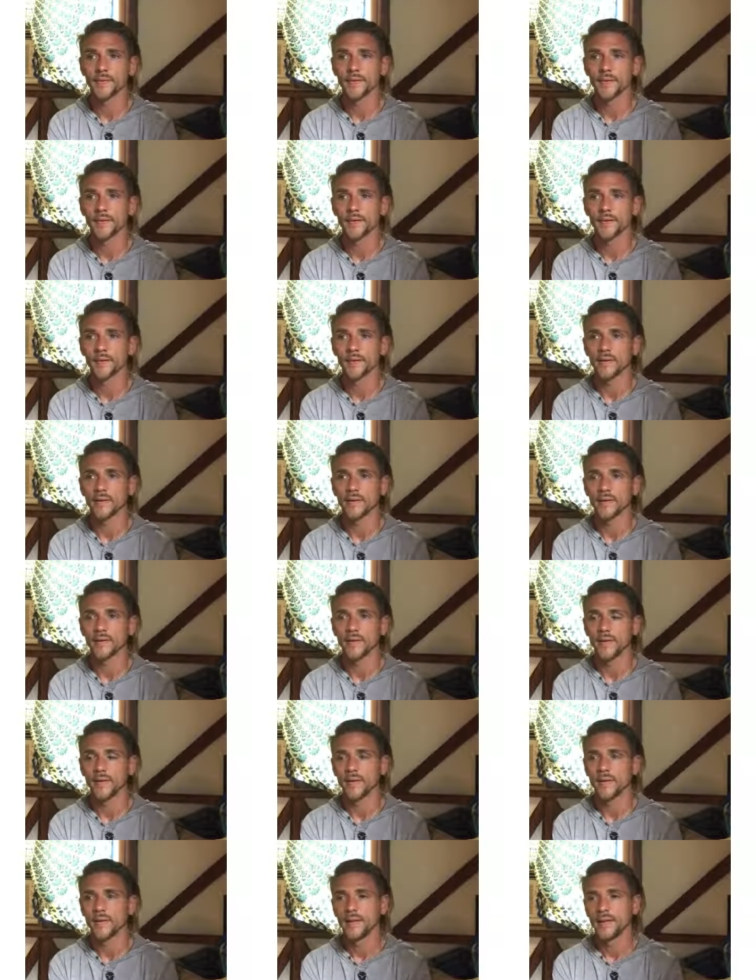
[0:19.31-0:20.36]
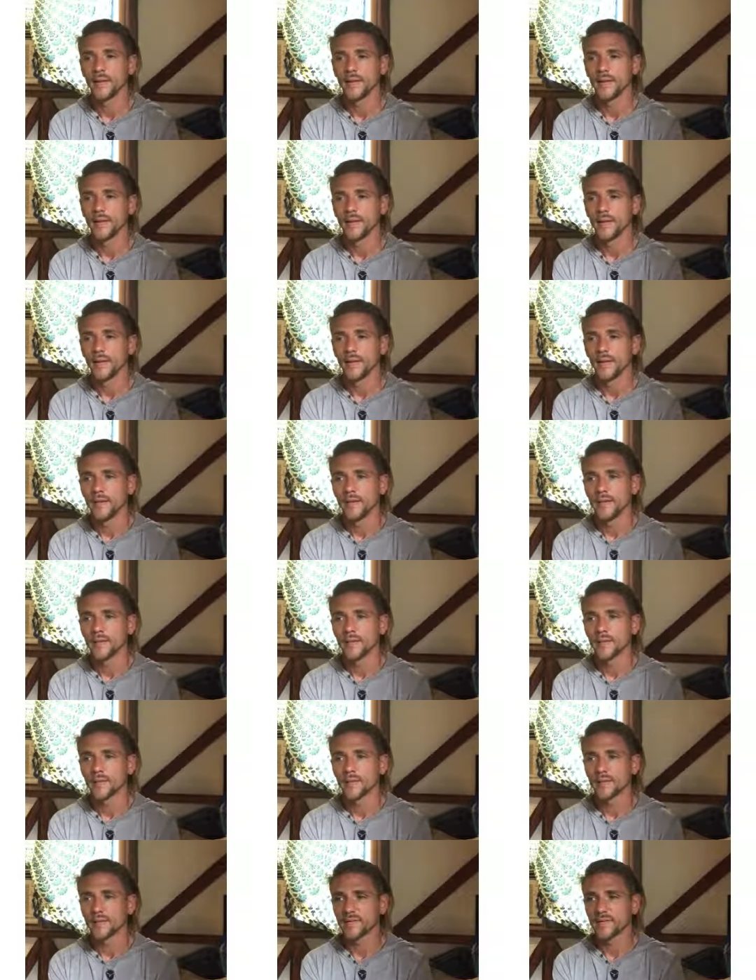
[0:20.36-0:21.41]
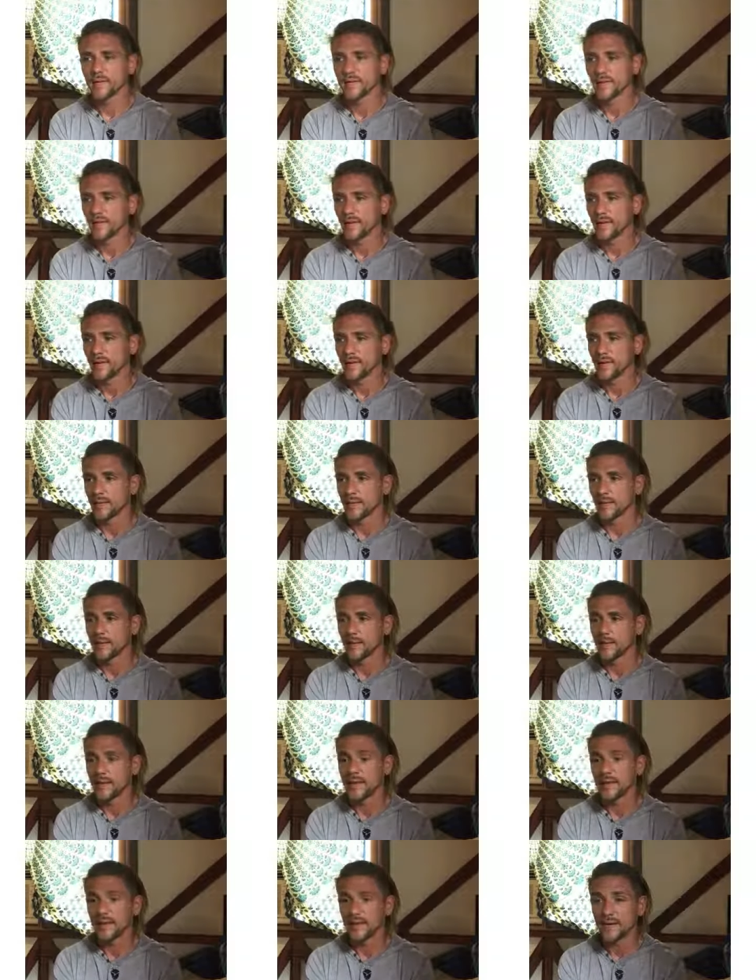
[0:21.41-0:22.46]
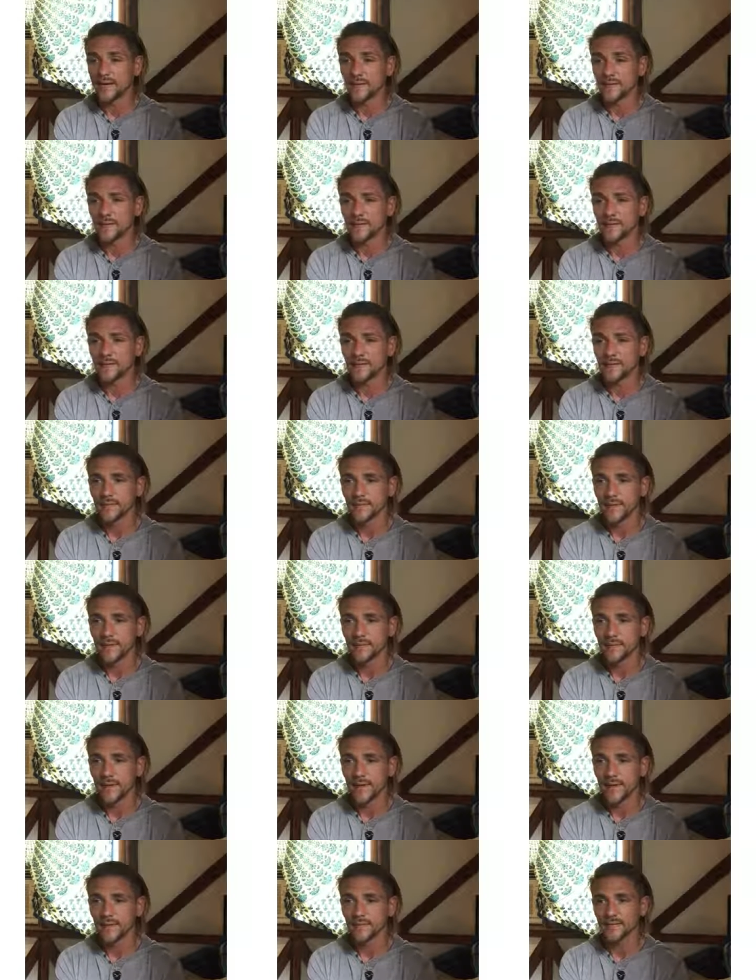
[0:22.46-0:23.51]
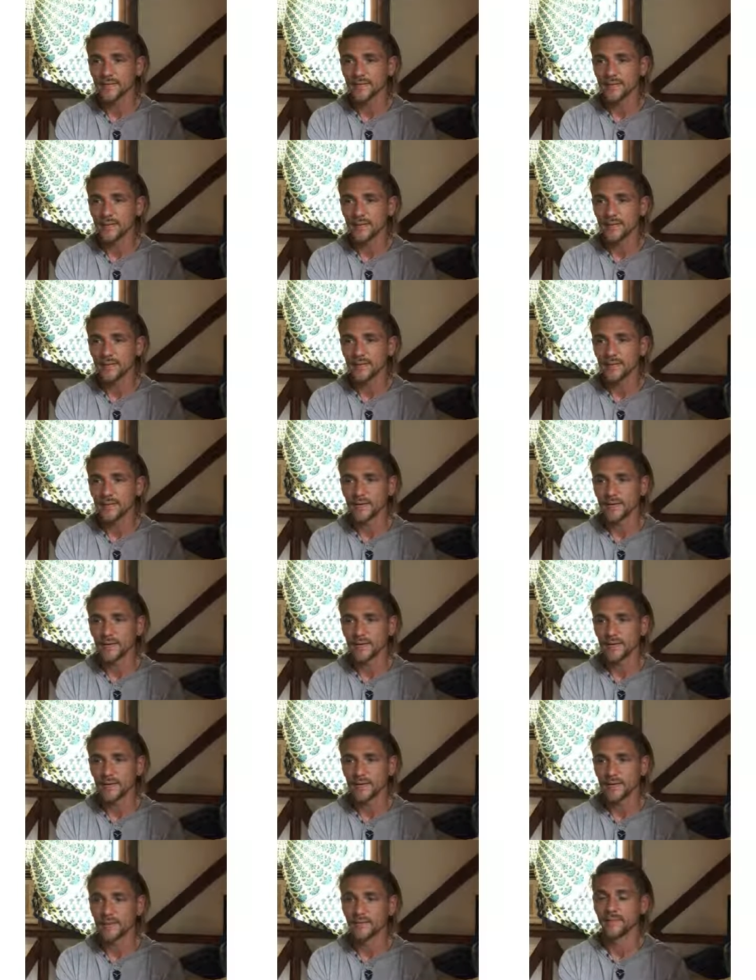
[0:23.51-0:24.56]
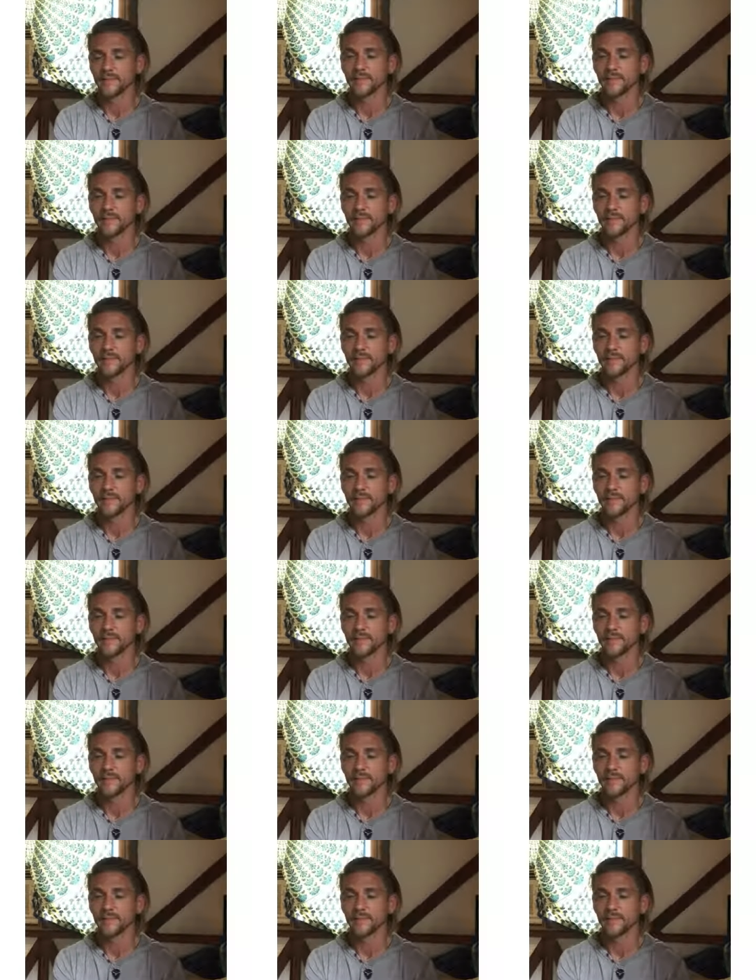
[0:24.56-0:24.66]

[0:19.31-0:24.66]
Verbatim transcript: Uh, there was a meteor impact and it